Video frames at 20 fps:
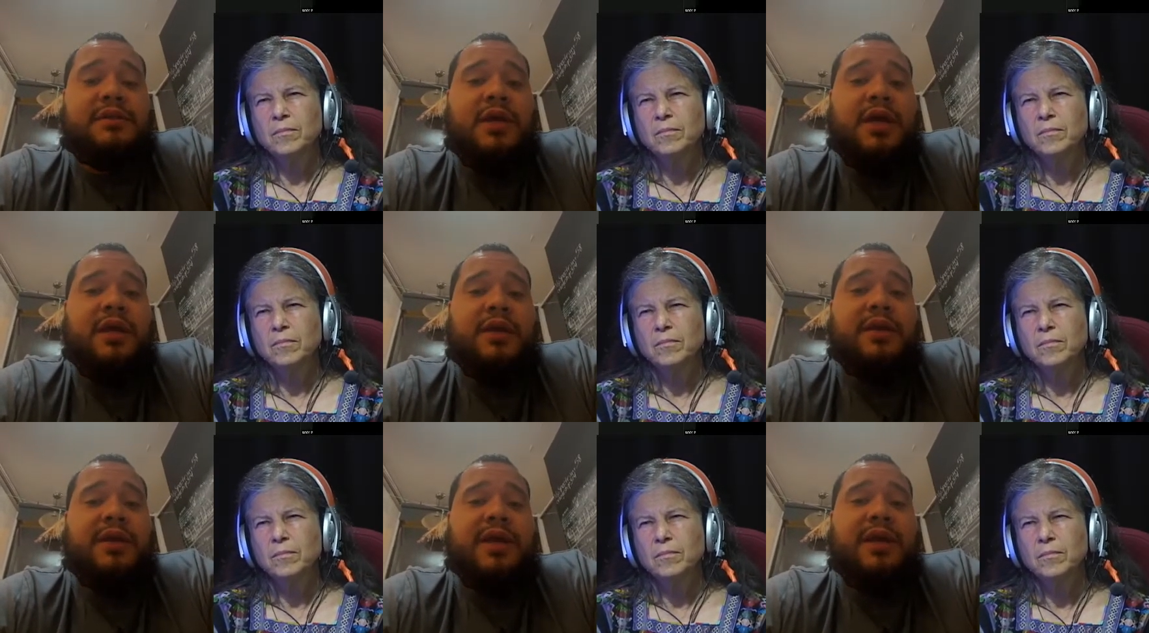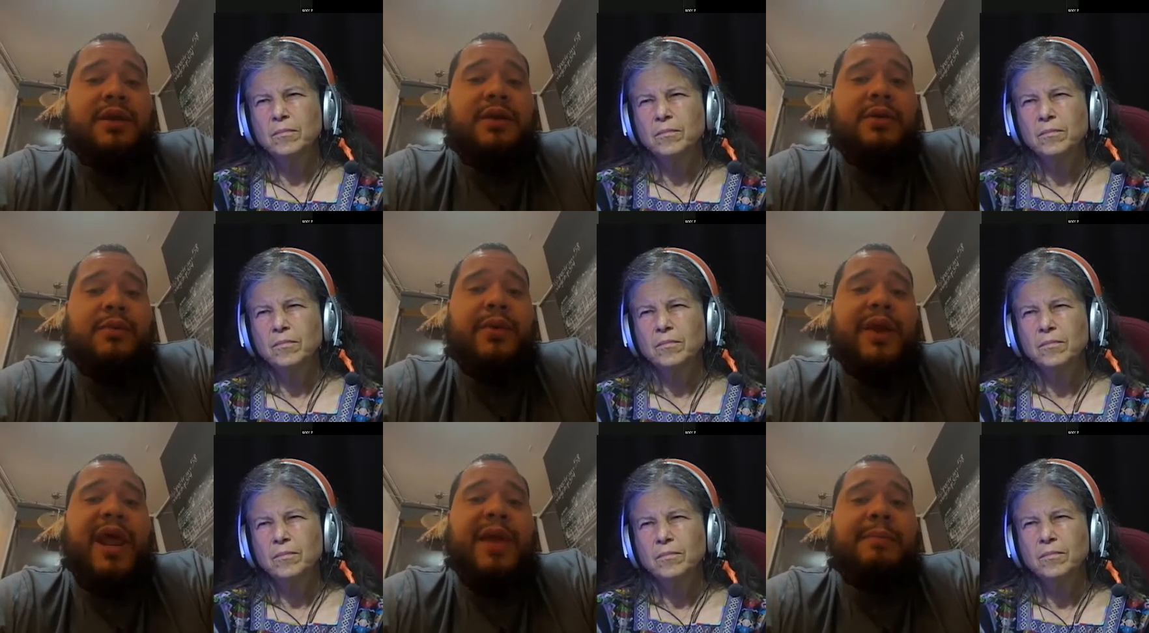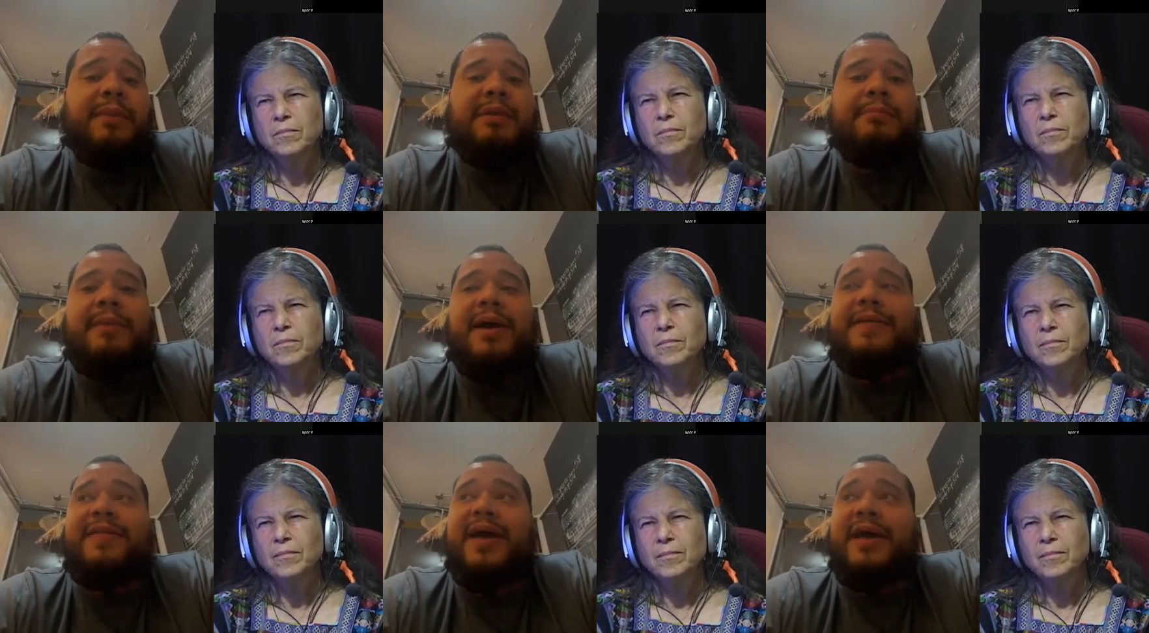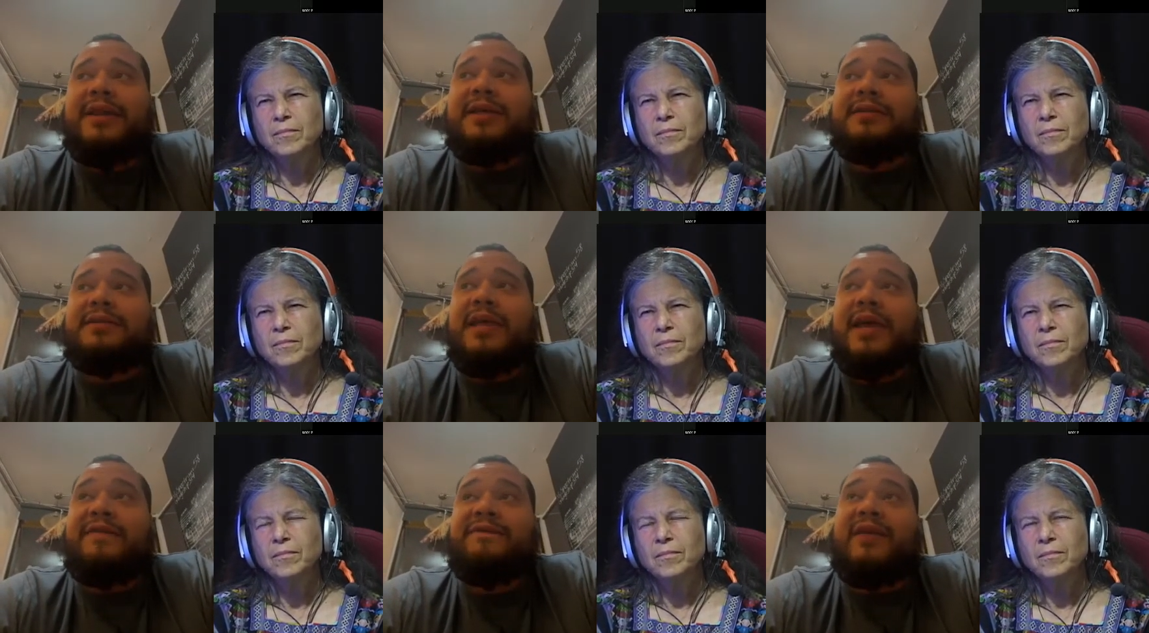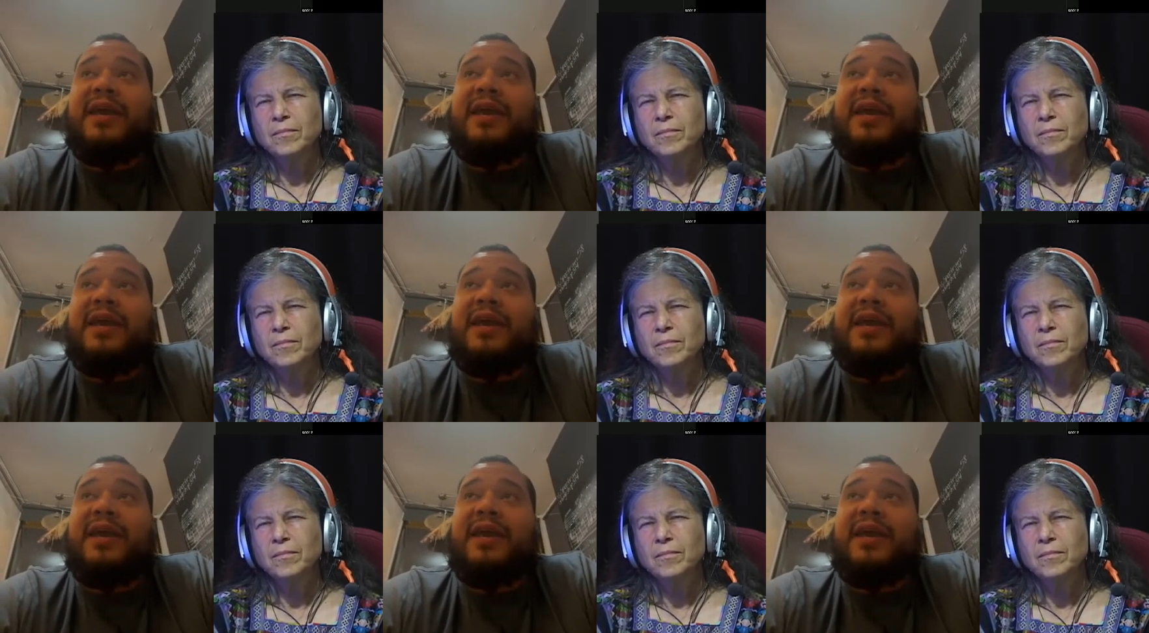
Speaker 1: And, and, and what I mean by that is like